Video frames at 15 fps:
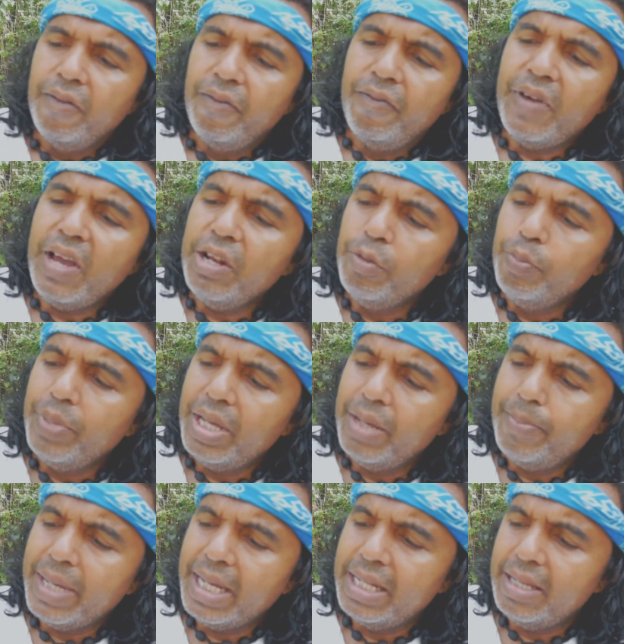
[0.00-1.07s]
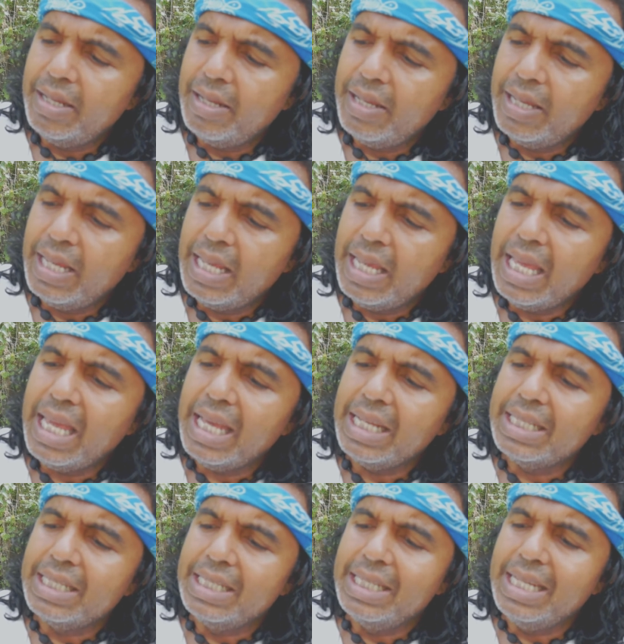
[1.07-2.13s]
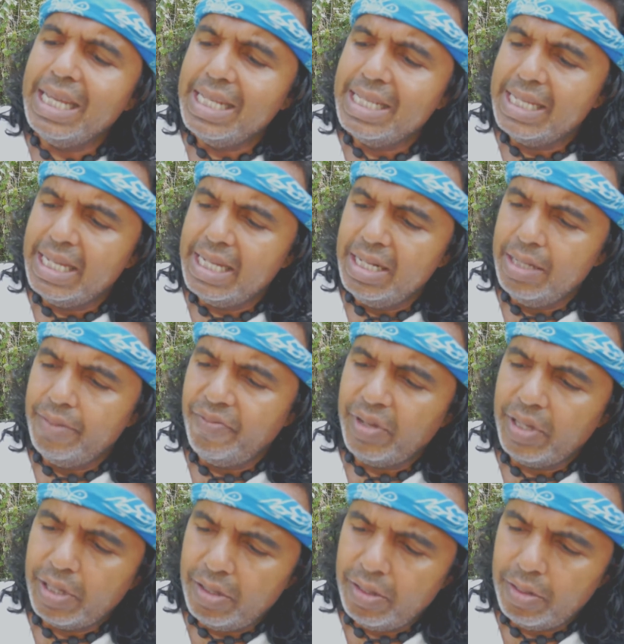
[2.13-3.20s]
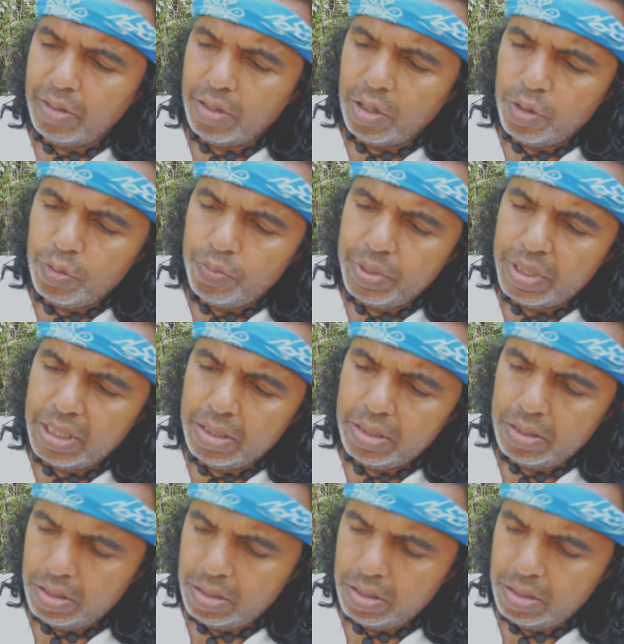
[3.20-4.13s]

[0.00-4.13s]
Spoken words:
Final bit about the X-T10, if I can open it.